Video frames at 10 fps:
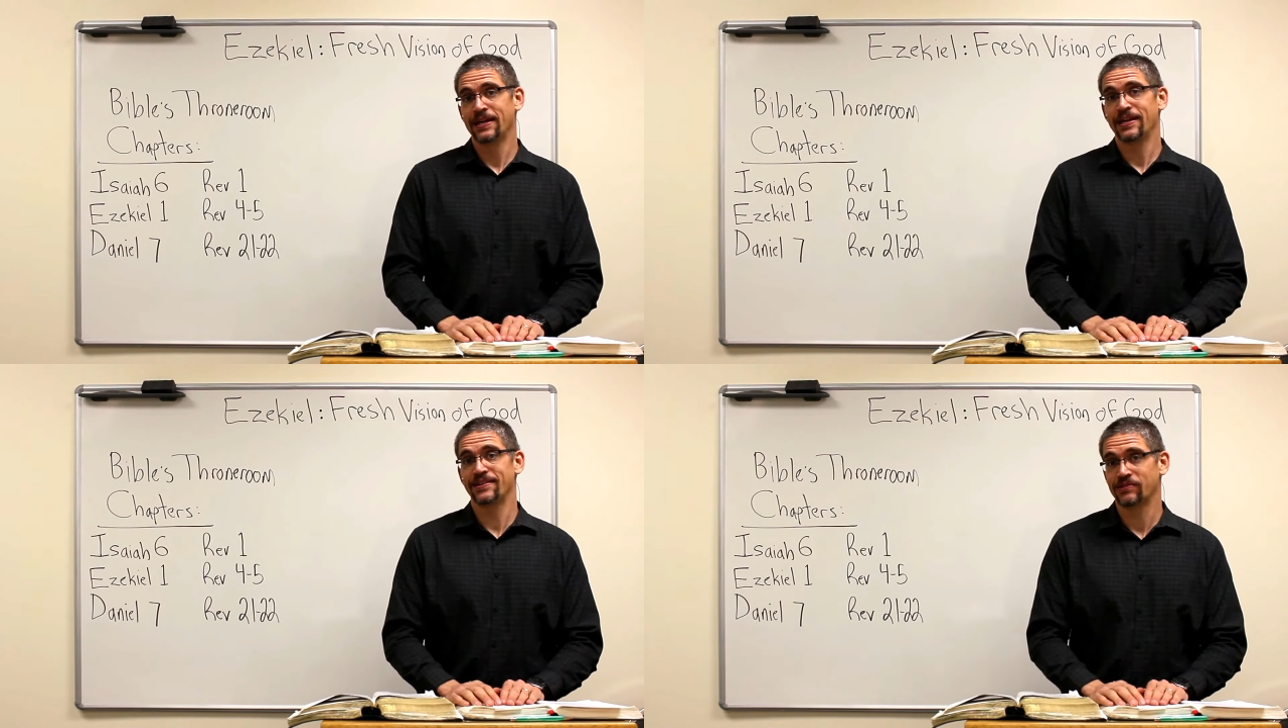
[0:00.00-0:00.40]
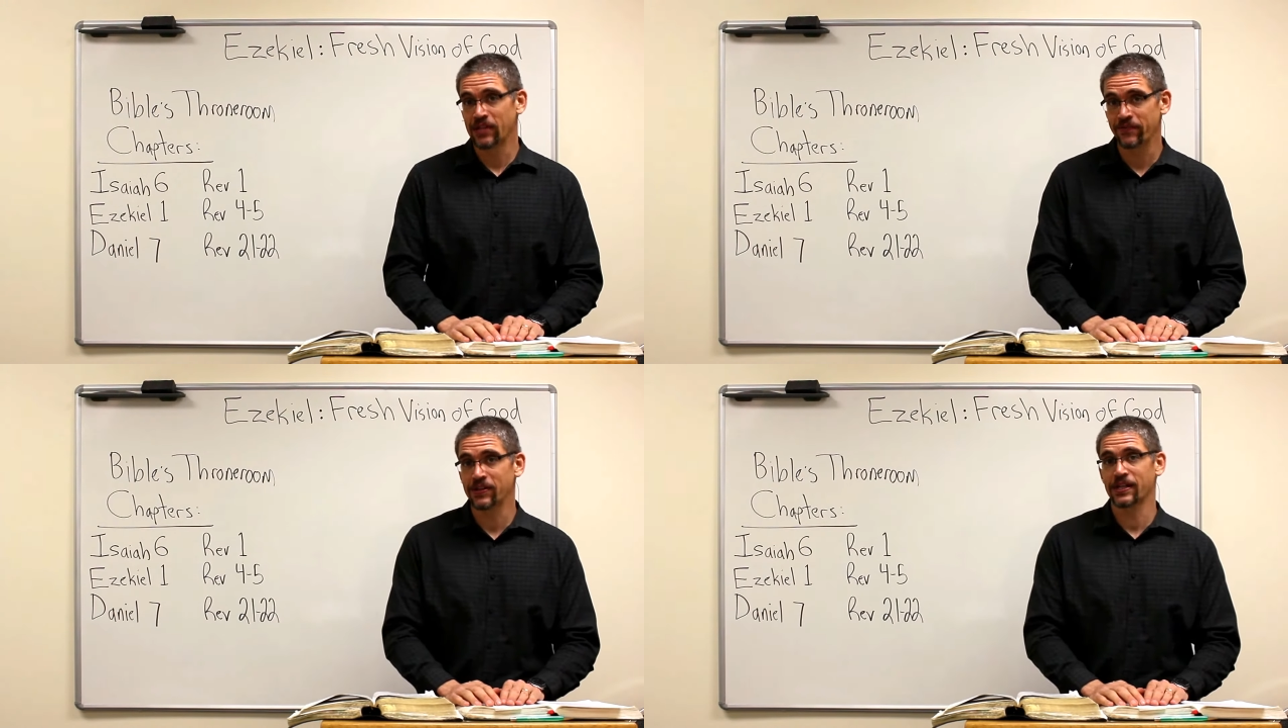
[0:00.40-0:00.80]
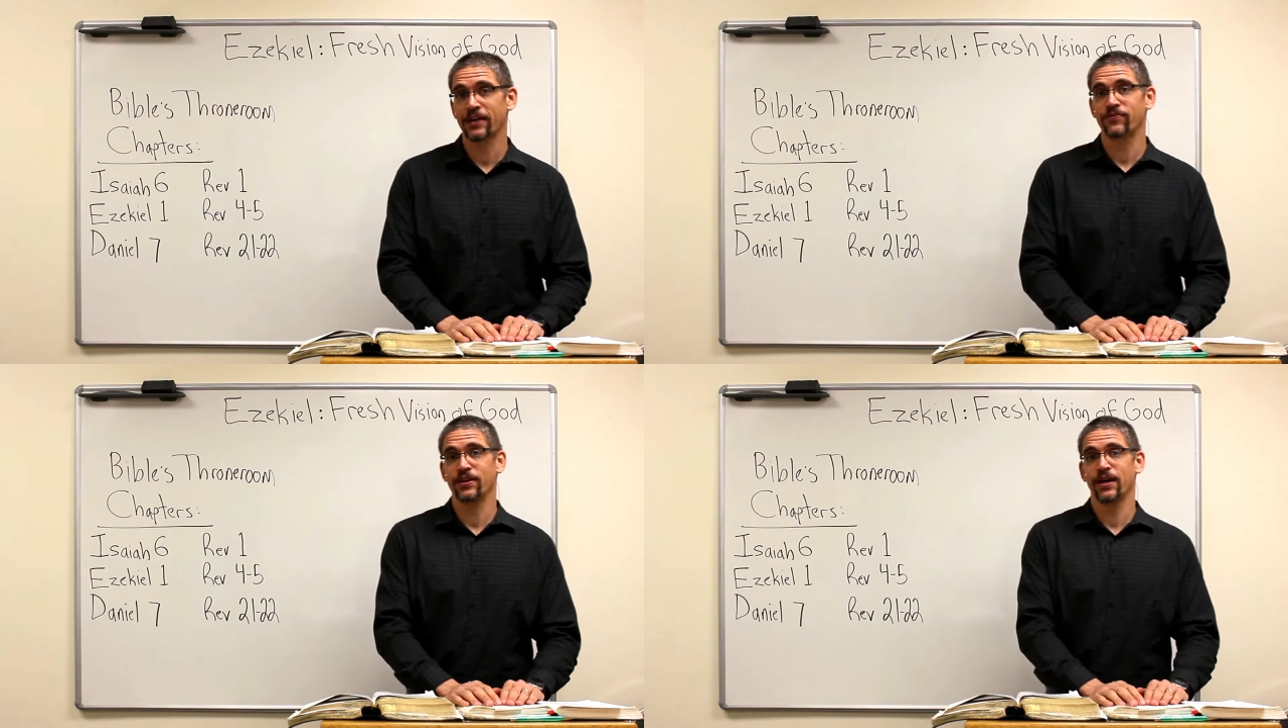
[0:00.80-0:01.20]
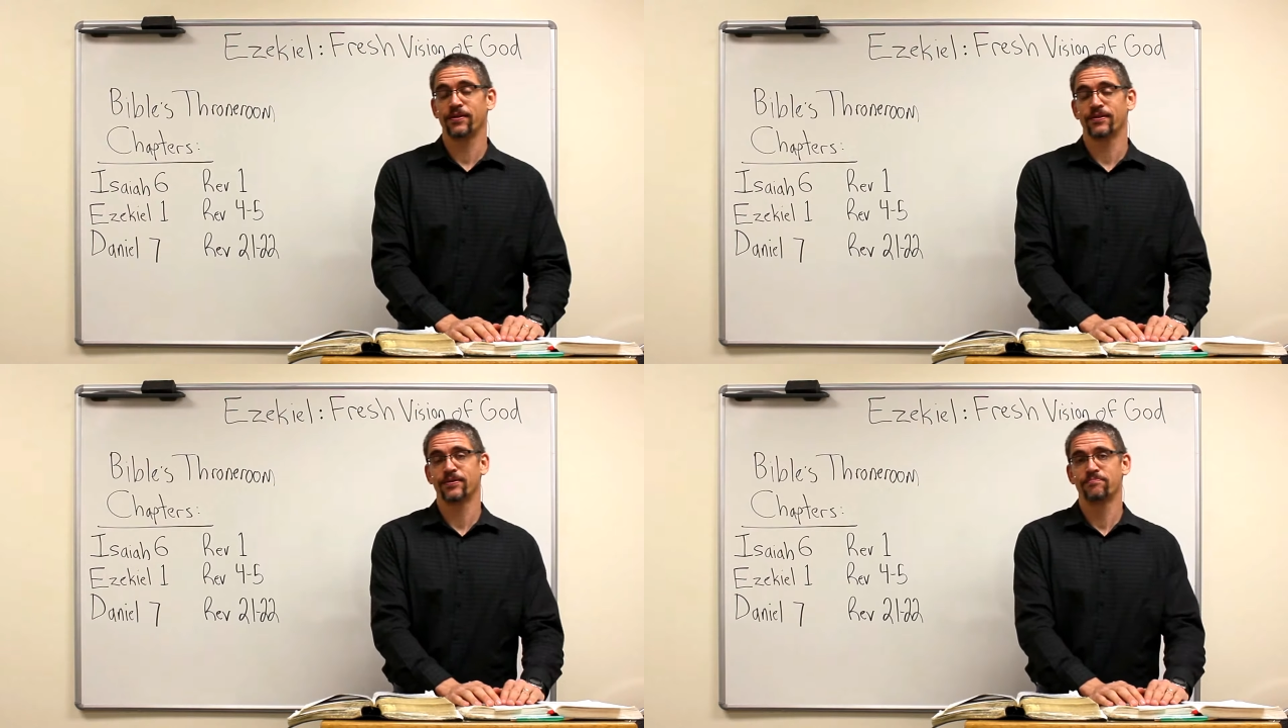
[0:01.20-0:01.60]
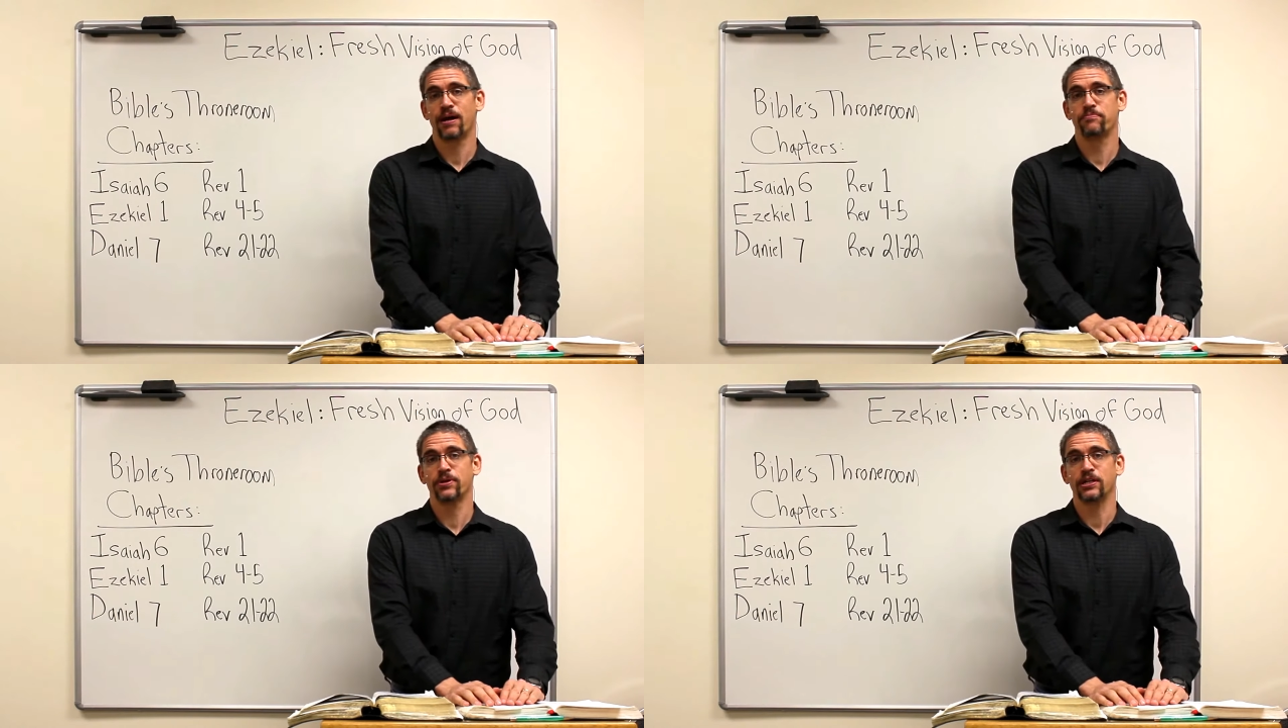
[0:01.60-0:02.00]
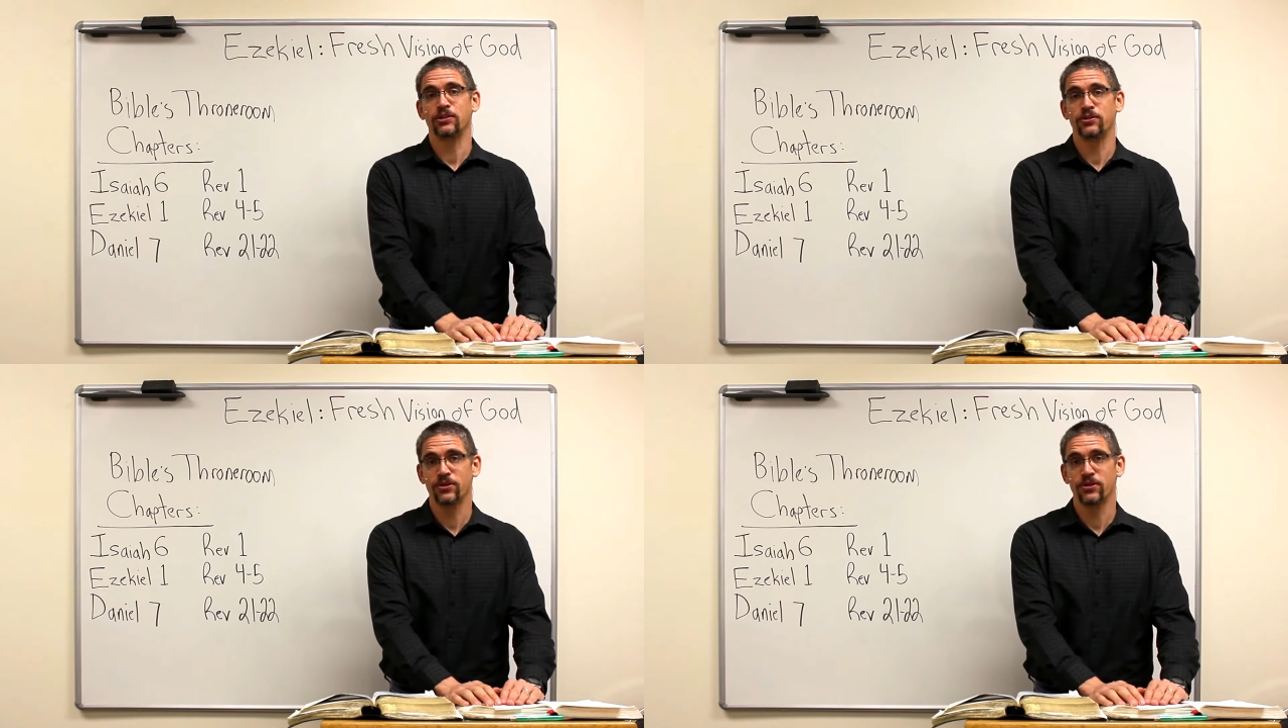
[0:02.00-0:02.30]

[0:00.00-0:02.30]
is living life together by bringing